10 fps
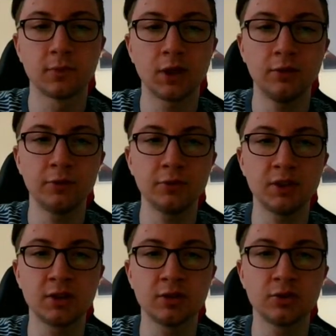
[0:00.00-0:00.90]
However, we
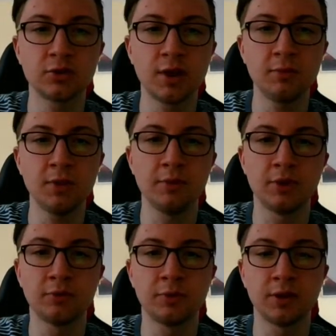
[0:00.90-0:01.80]
can try maybe
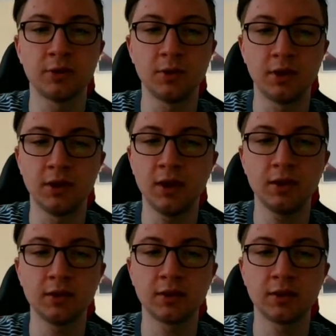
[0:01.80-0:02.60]
to play queen e8